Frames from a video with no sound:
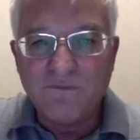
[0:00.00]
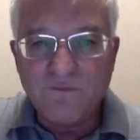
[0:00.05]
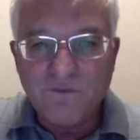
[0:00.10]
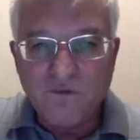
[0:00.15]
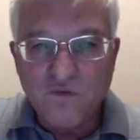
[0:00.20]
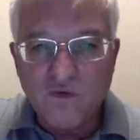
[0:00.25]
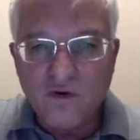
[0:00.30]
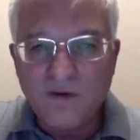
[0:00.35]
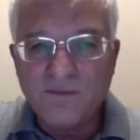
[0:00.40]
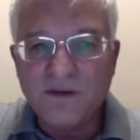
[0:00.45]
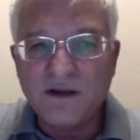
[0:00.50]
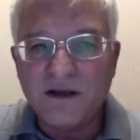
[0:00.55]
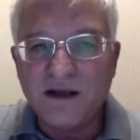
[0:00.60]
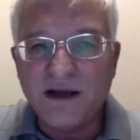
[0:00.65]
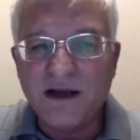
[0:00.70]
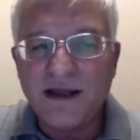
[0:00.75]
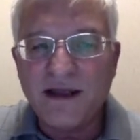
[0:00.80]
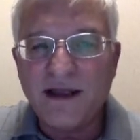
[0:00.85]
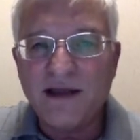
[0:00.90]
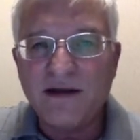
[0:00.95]
formula
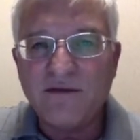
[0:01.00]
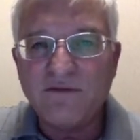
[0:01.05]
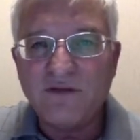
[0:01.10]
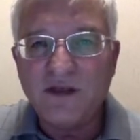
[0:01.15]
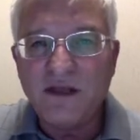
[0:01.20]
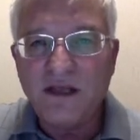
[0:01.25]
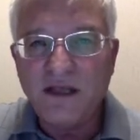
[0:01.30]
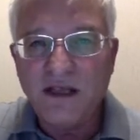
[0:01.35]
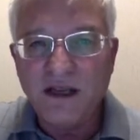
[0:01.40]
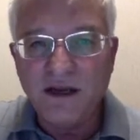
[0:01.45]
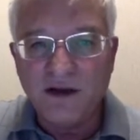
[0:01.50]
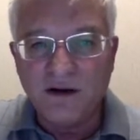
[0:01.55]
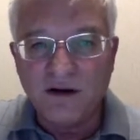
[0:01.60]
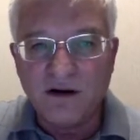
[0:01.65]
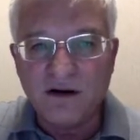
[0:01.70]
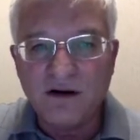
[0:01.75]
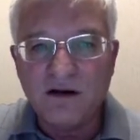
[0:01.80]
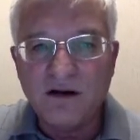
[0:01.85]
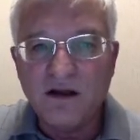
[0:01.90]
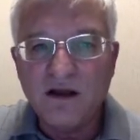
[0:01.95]
I have
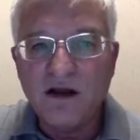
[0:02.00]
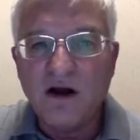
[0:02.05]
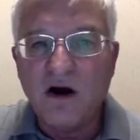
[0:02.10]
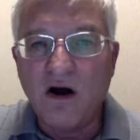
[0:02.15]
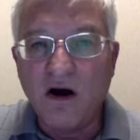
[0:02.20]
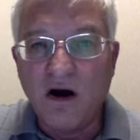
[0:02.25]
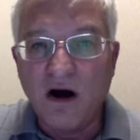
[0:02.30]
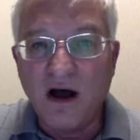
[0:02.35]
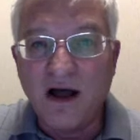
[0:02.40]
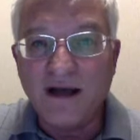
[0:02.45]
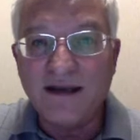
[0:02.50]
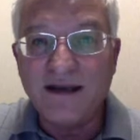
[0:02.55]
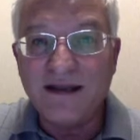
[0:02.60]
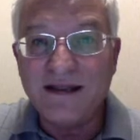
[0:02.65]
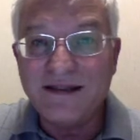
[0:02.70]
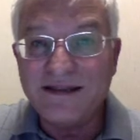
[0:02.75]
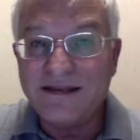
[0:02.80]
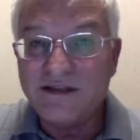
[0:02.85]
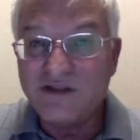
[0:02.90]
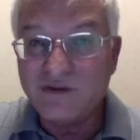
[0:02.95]
here on
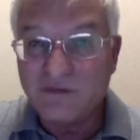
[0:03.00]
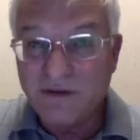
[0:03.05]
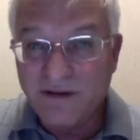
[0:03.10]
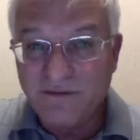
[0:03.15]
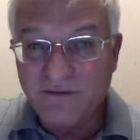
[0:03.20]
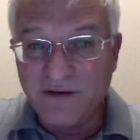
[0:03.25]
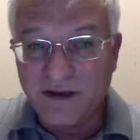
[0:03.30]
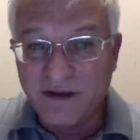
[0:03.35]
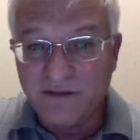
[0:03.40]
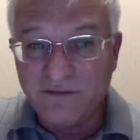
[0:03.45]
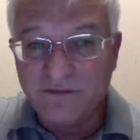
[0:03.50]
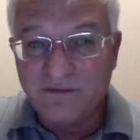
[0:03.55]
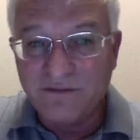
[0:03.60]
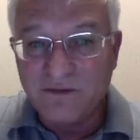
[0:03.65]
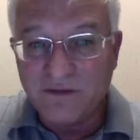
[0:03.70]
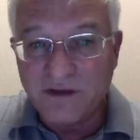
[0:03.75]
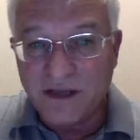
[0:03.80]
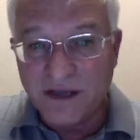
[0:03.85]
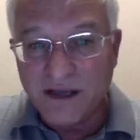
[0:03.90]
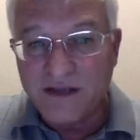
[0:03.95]
the derivative.
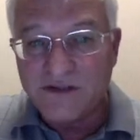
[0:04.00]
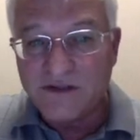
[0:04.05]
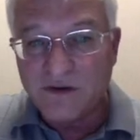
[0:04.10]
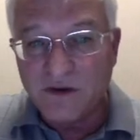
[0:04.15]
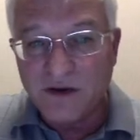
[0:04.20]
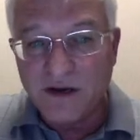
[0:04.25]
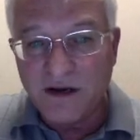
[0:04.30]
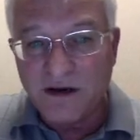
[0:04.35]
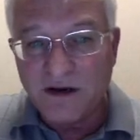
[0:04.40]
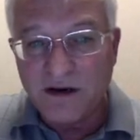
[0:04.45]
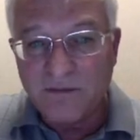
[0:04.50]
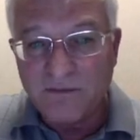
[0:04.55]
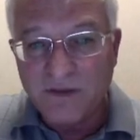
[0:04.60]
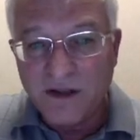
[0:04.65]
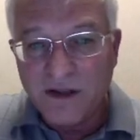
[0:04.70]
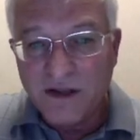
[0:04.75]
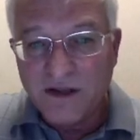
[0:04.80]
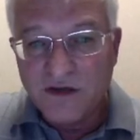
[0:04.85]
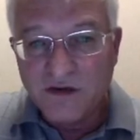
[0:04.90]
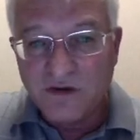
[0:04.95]
Okay, so here I'm
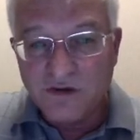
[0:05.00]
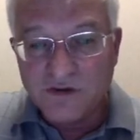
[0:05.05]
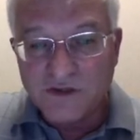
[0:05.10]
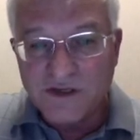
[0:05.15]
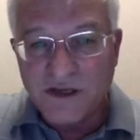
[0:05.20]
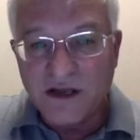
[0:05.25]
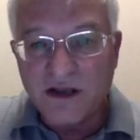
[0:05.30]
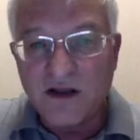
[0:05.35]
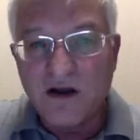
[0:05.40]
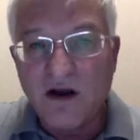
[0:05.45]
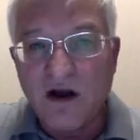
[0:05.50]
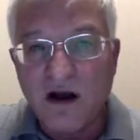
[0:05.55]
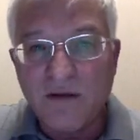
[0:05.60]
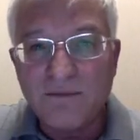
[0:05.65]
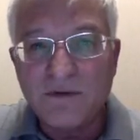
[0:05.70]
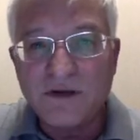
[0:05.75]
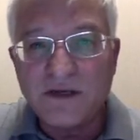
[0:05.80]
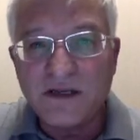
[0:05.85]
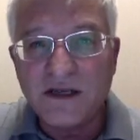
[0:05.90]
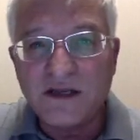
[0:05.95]
using a
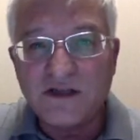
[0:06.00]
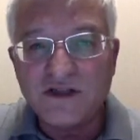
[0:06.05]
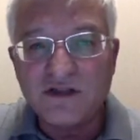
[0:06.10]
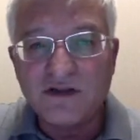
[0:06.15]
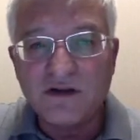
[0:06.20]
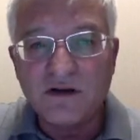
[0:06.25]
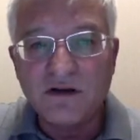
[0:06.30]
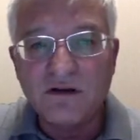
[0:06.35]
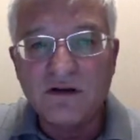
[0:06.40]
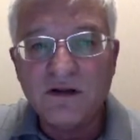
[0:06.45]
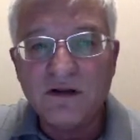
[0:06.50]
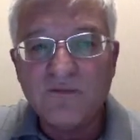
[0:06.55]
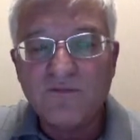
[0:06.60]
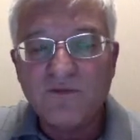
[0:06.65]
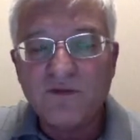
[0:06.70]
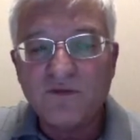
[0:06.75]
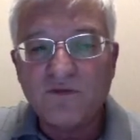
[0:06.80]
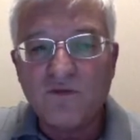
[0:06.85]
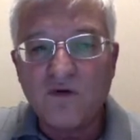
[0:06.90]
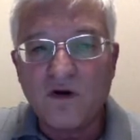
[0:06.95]
computational
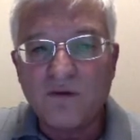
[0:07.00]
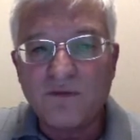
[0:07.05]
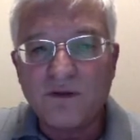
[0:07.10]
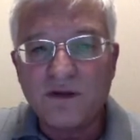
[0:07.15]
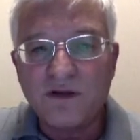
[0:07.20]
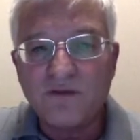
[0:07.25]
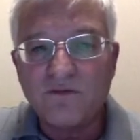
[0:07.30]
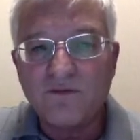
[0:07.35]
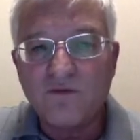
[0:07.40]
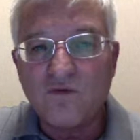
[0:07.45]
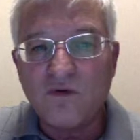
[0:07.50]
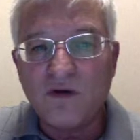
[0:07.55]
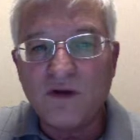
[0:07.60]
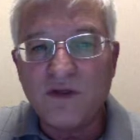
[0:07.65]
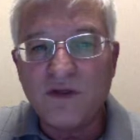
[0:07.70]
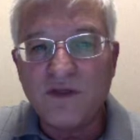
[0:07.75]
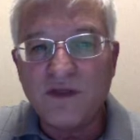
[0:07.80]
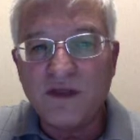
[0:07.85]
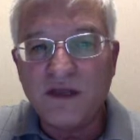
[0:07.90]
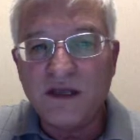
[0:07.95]
formula for
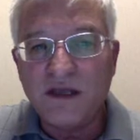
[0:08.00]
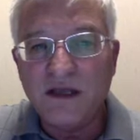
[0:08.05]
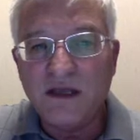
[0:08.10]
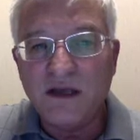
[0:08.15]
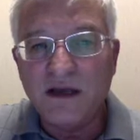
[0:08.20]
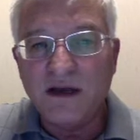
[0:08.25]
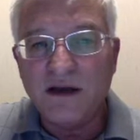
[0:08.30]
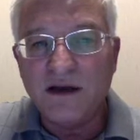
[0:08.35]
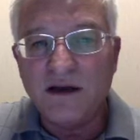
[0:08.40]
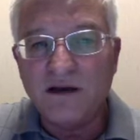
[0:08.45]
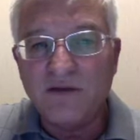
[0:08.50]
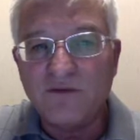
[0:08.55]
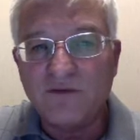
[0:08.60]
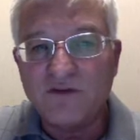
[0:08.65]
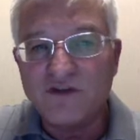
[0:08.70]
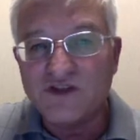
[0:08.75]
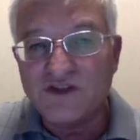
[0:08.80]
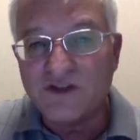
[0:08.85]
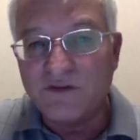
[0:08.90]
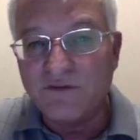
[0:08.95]

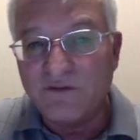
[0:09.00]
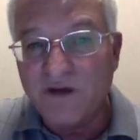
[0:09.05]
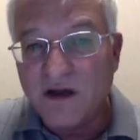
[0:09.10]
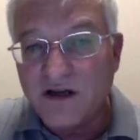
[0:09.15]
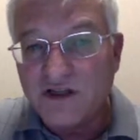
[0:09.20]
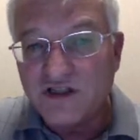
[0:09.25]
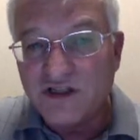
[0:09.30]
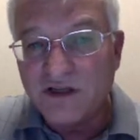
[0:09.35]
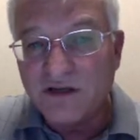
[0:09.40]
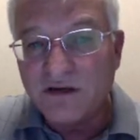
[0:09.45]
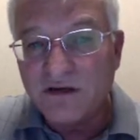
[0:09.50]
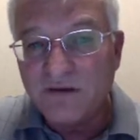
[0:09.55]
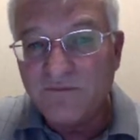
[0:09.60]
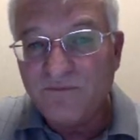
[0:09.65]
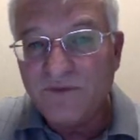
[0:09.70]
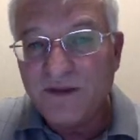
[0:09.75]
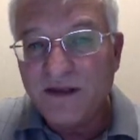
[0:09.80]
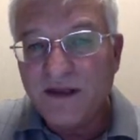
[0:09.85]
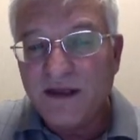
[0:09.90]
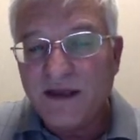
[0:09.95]
just the function,
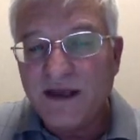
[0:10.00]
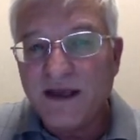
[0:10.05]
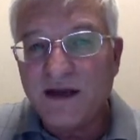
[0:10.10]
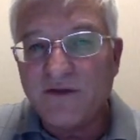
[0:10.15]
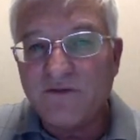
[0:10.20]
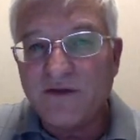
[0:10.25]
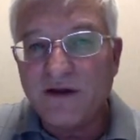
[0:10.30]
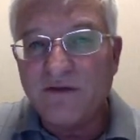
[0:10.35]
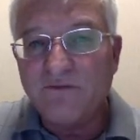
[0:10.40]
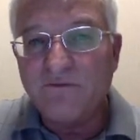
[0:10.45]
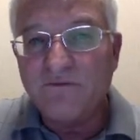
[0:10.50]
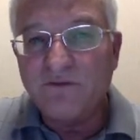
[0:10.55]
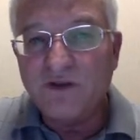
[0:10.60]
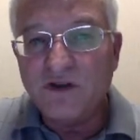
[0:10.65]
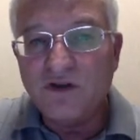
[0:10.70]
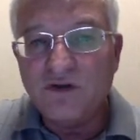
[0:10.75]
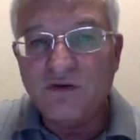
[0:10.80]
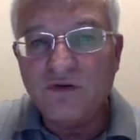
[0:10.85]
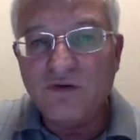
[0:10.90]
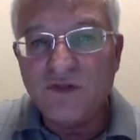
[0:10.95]
and if I
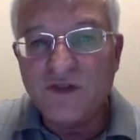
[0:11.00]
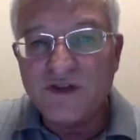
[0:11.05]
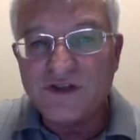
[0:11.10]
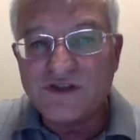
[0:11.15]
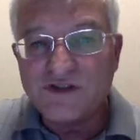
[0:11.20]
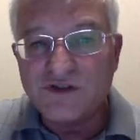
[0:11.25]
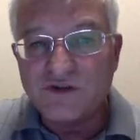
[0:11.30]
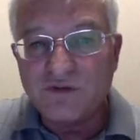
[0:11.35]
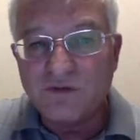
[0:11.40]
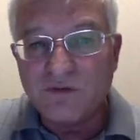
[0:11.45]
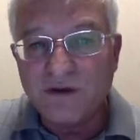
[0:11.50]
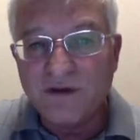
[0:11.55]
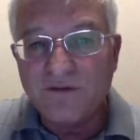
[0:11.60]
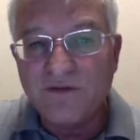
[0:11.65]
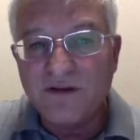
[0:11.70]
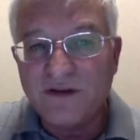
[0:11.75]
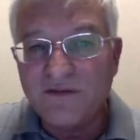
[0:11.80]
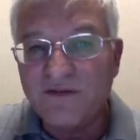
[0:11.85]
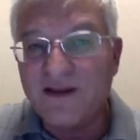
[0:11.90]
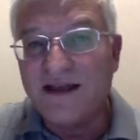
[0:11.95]
view this
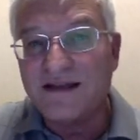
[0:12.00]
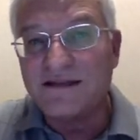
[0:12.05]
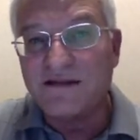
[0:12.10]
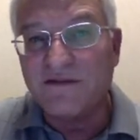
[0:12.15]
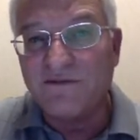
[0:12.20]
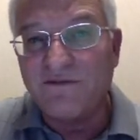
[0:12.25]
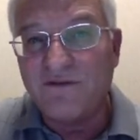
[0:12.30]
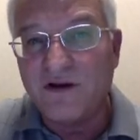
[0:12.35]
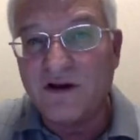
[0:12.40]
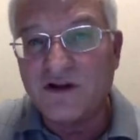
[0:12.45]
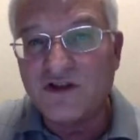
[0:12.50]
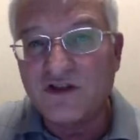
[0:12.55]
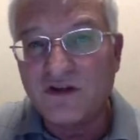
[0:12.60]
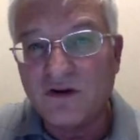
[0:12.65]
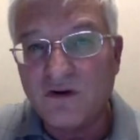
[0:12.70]
derivative as a function